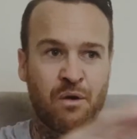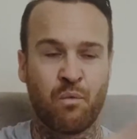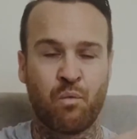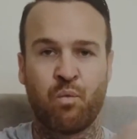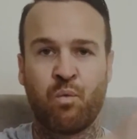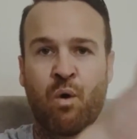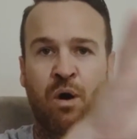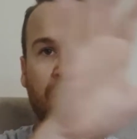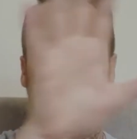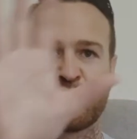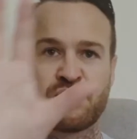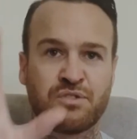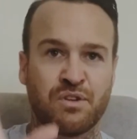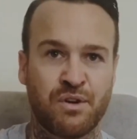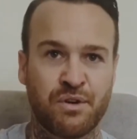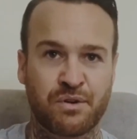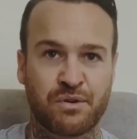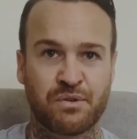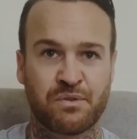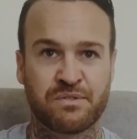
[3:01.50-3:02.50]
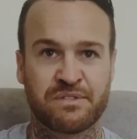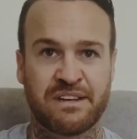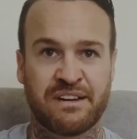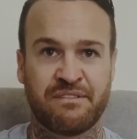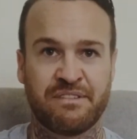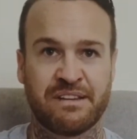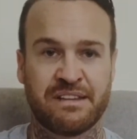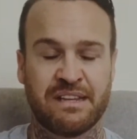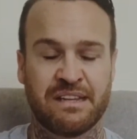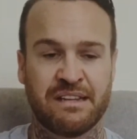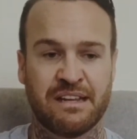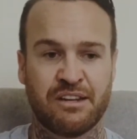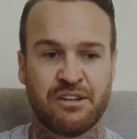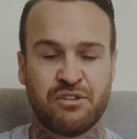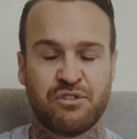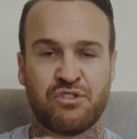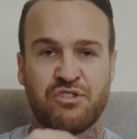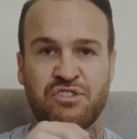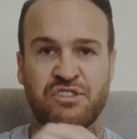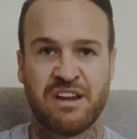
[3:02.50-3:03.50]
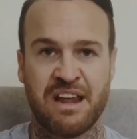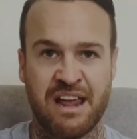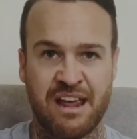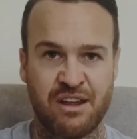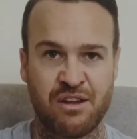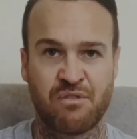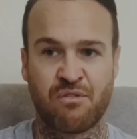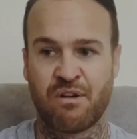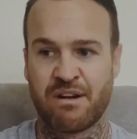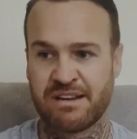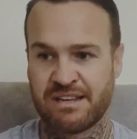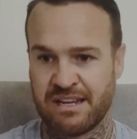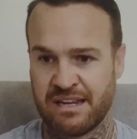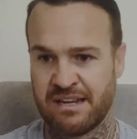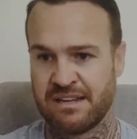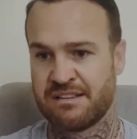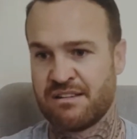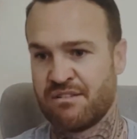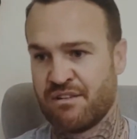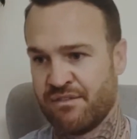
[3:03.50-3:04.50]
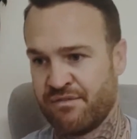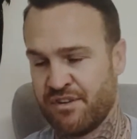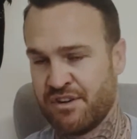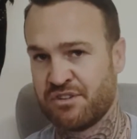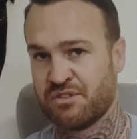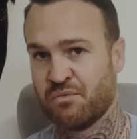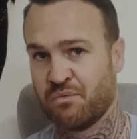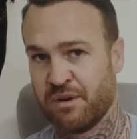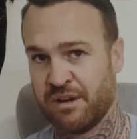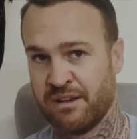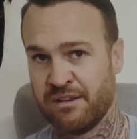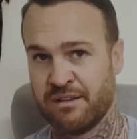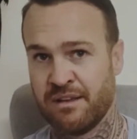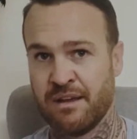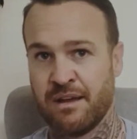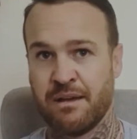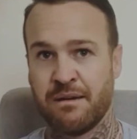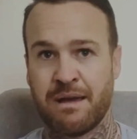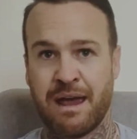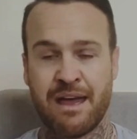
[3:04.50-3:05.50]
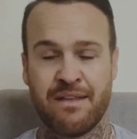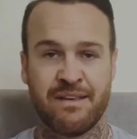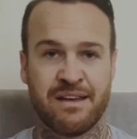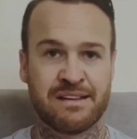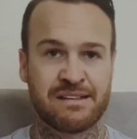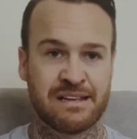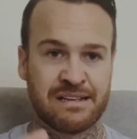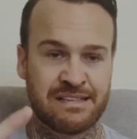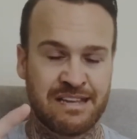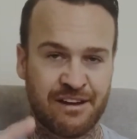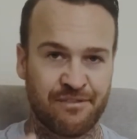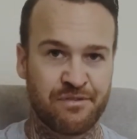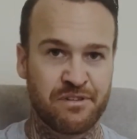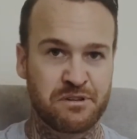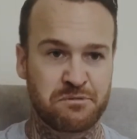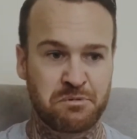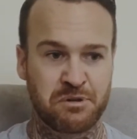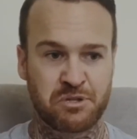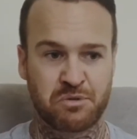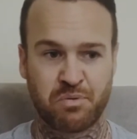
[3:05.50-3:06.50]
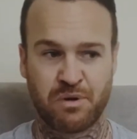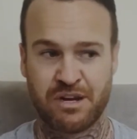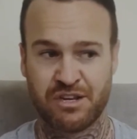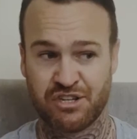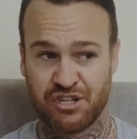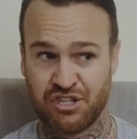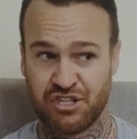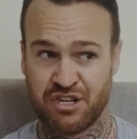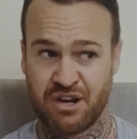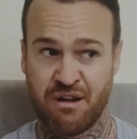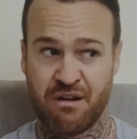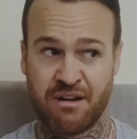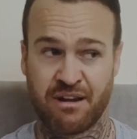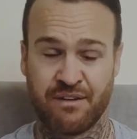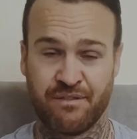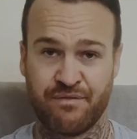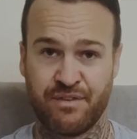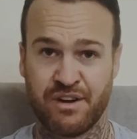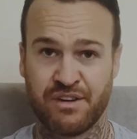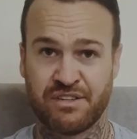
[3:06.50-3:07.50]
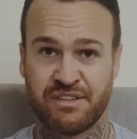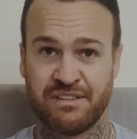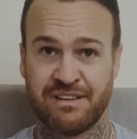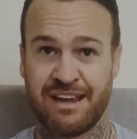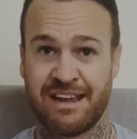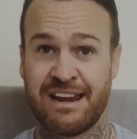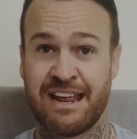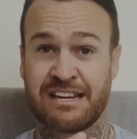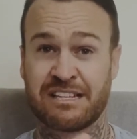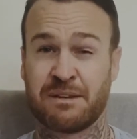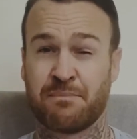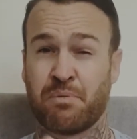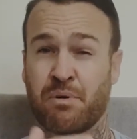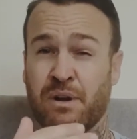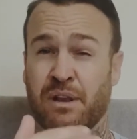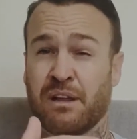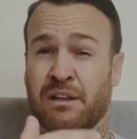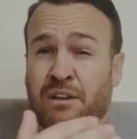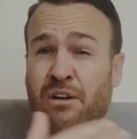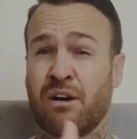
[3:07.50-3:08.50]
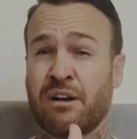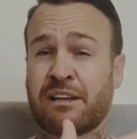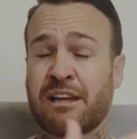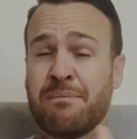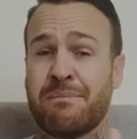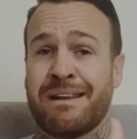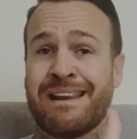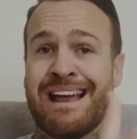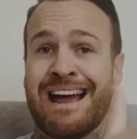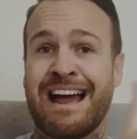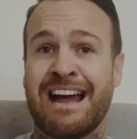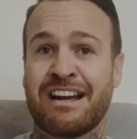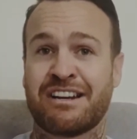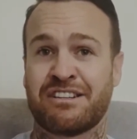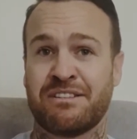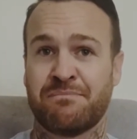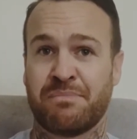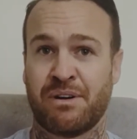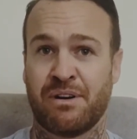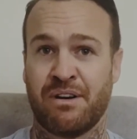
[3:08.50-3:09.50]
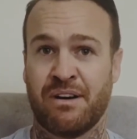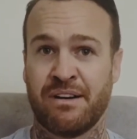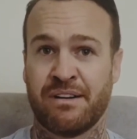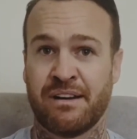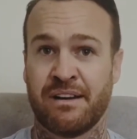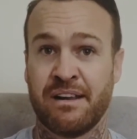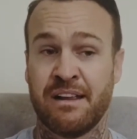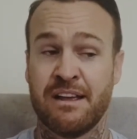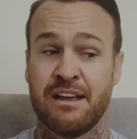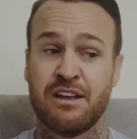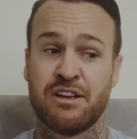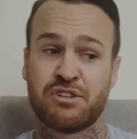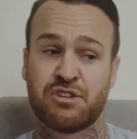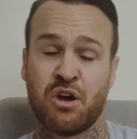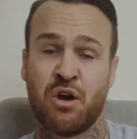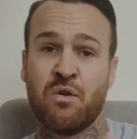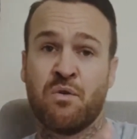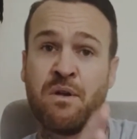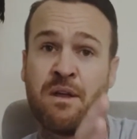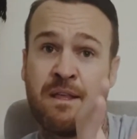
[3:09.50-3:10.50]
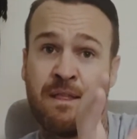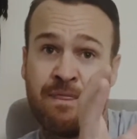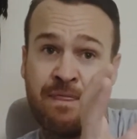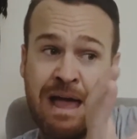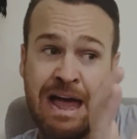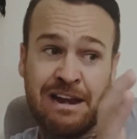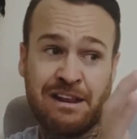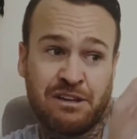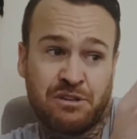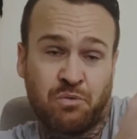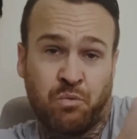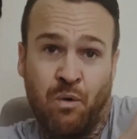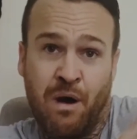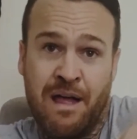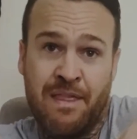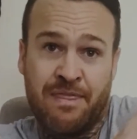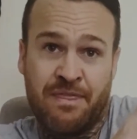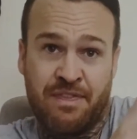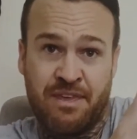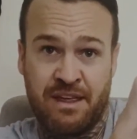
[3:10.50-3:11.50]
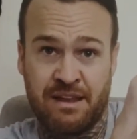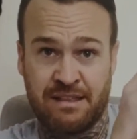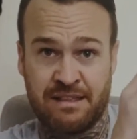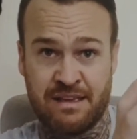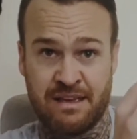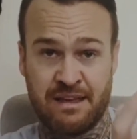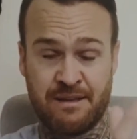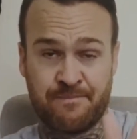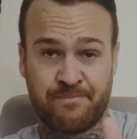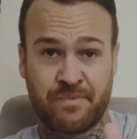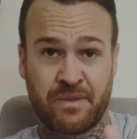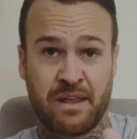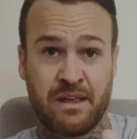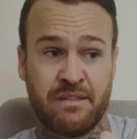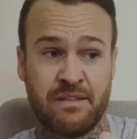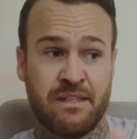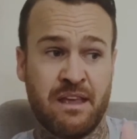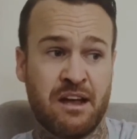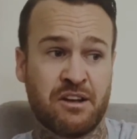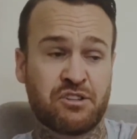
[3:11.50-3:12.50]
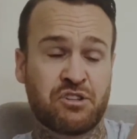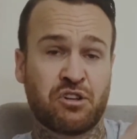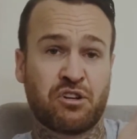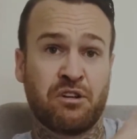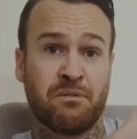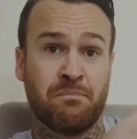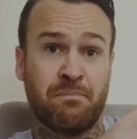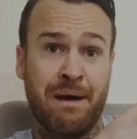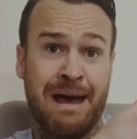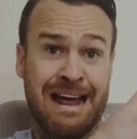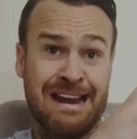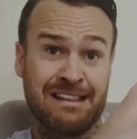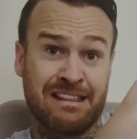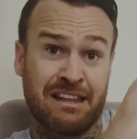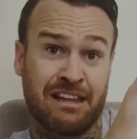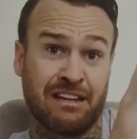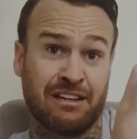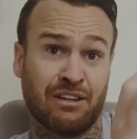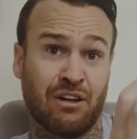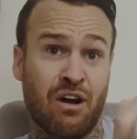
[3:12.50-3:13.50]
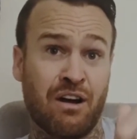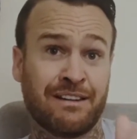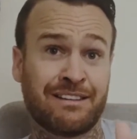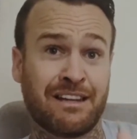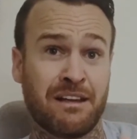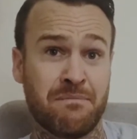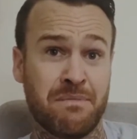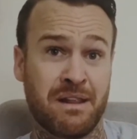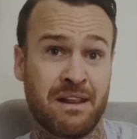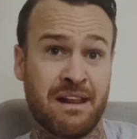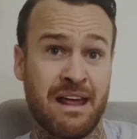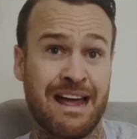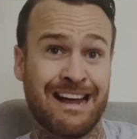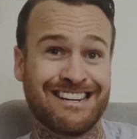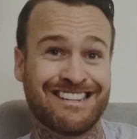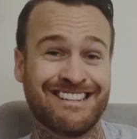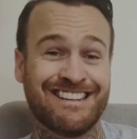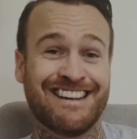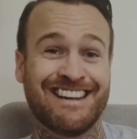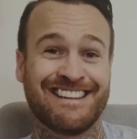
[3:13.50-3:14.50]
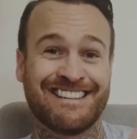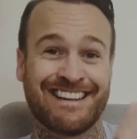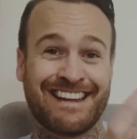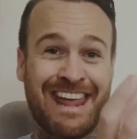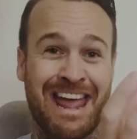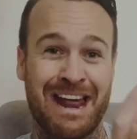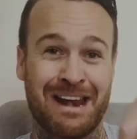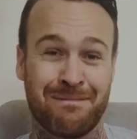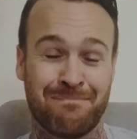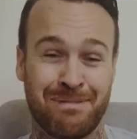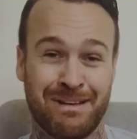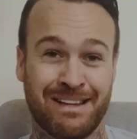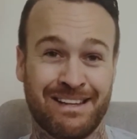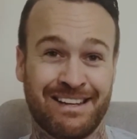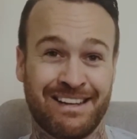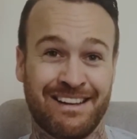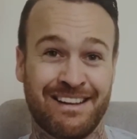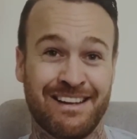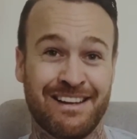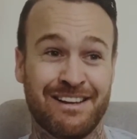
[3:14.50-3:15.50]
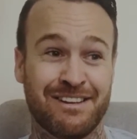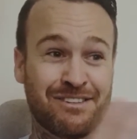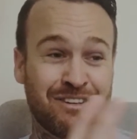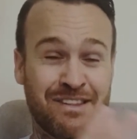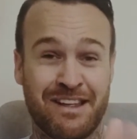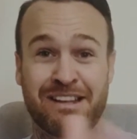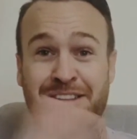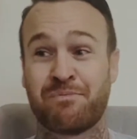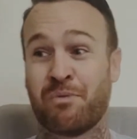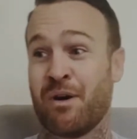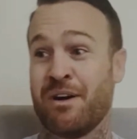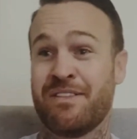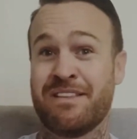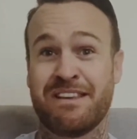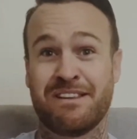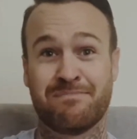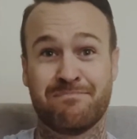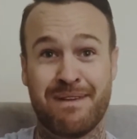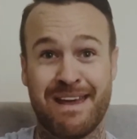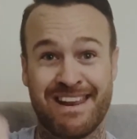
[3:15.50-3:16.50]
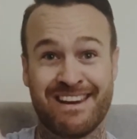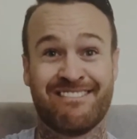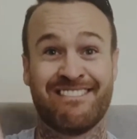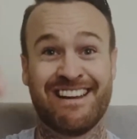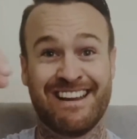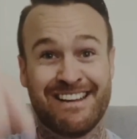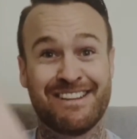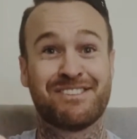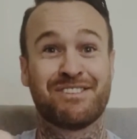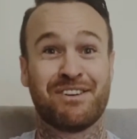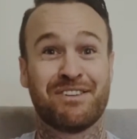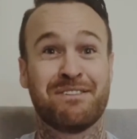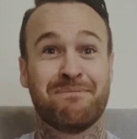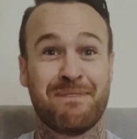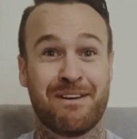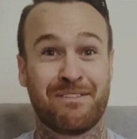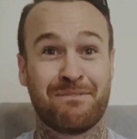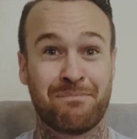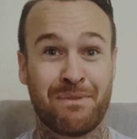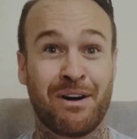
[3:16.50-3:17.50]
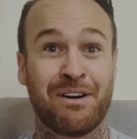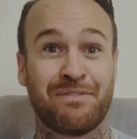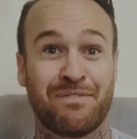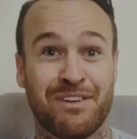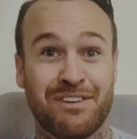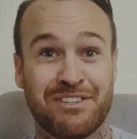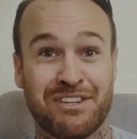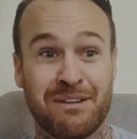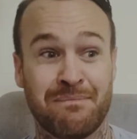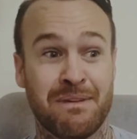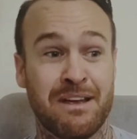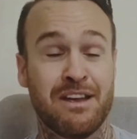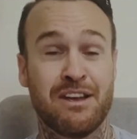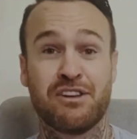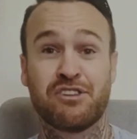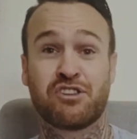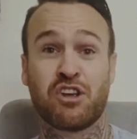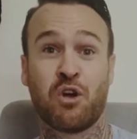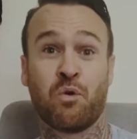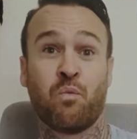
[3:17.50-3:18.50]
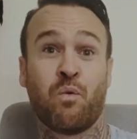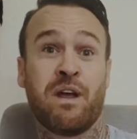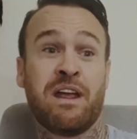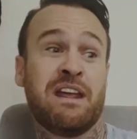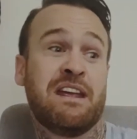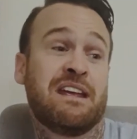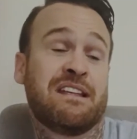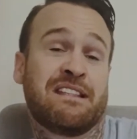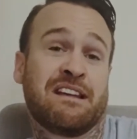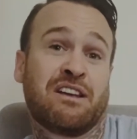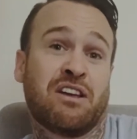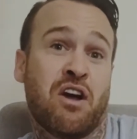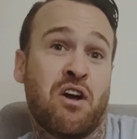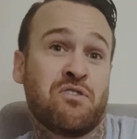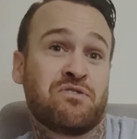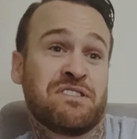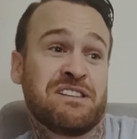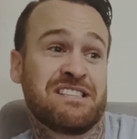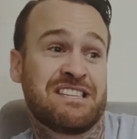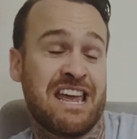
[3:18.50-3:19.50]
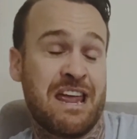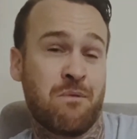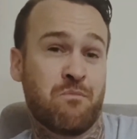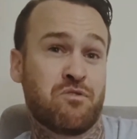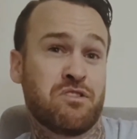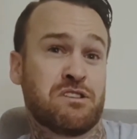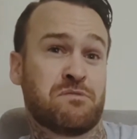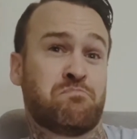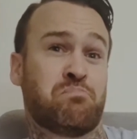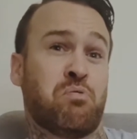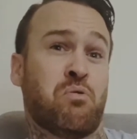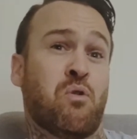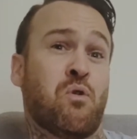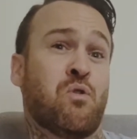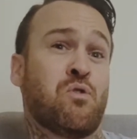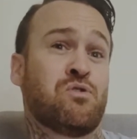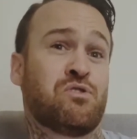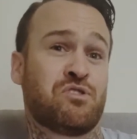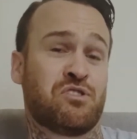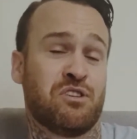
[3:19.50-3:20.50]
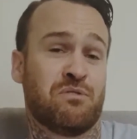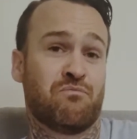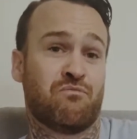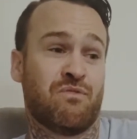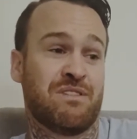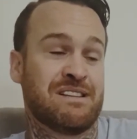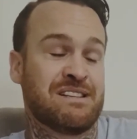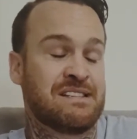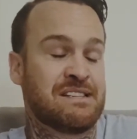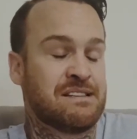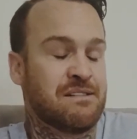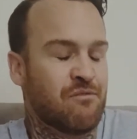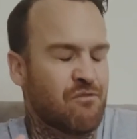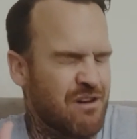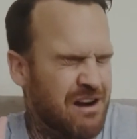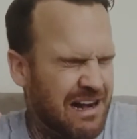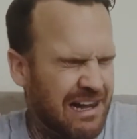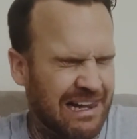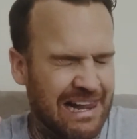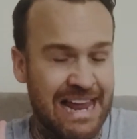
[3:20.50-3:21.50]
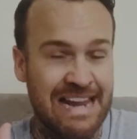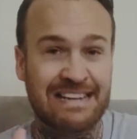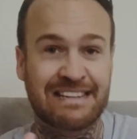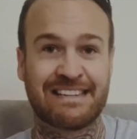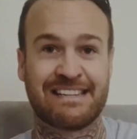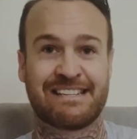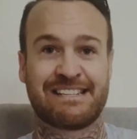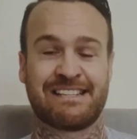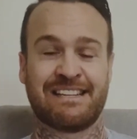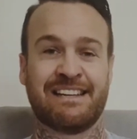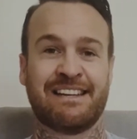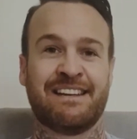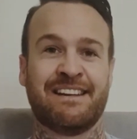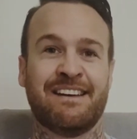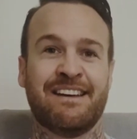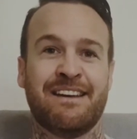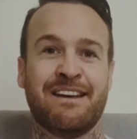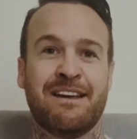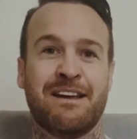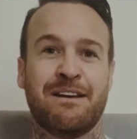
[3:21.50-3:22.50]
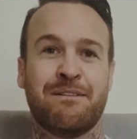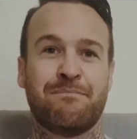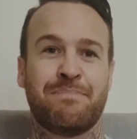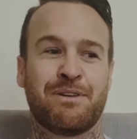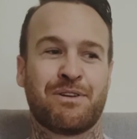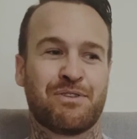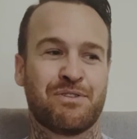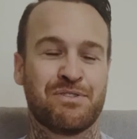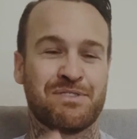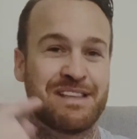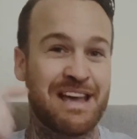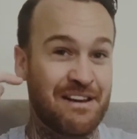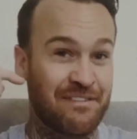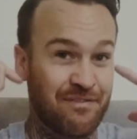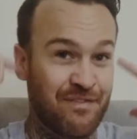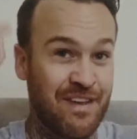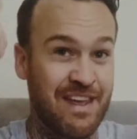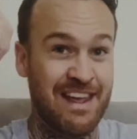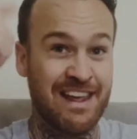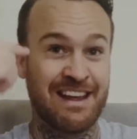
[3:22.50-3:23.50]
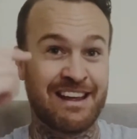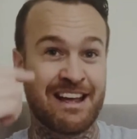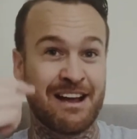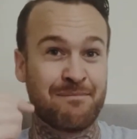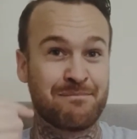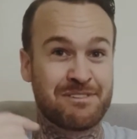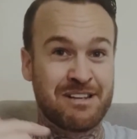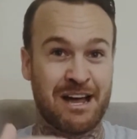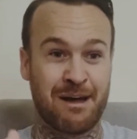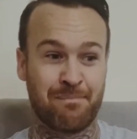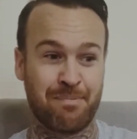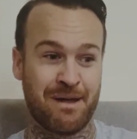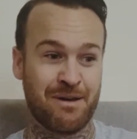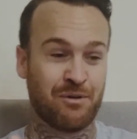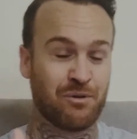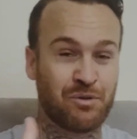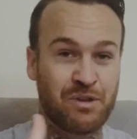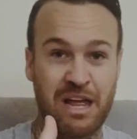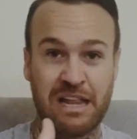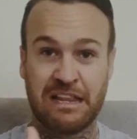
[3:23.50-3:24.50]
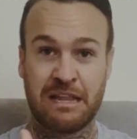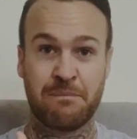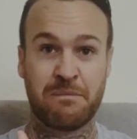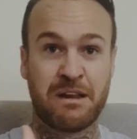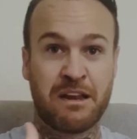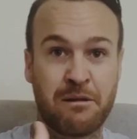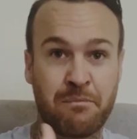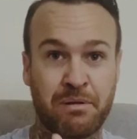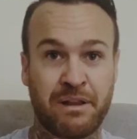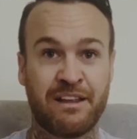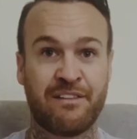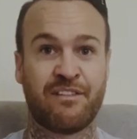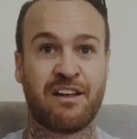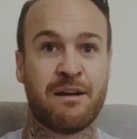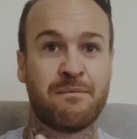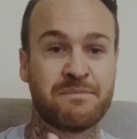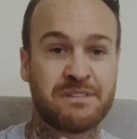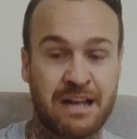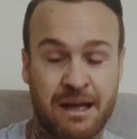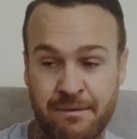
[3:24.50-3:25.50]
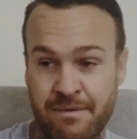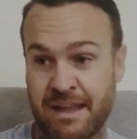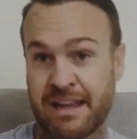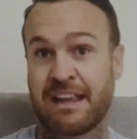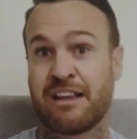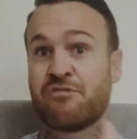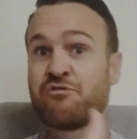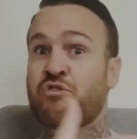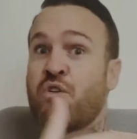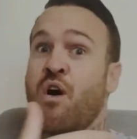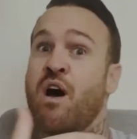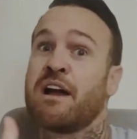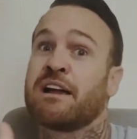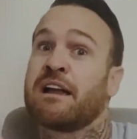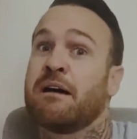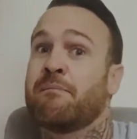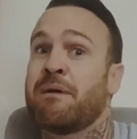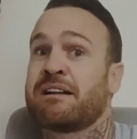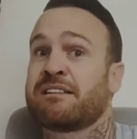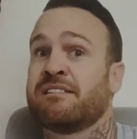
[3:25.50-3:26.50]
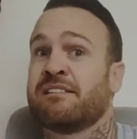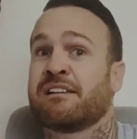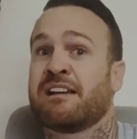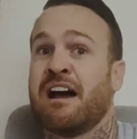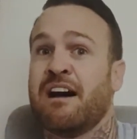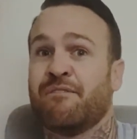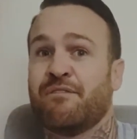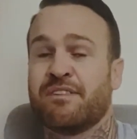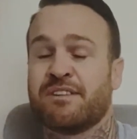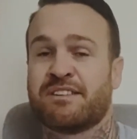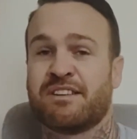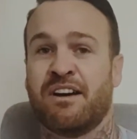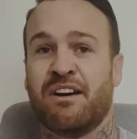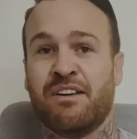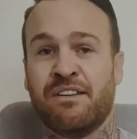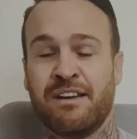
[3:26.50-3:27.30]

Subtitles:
what circles and everything that you share your ideas and your vision with. And there's a difference between just sharing your vision and actually putting aligned, committed action behind it. So that is one thing there. Now, to combat the aligned, committed action is accountability. So that's why these men are inside the MindFit Gym. So we, the coaching team, just push them relentlessly, because that fear comes up and all that limited belief comes up, and they try and come back to the comfort zone.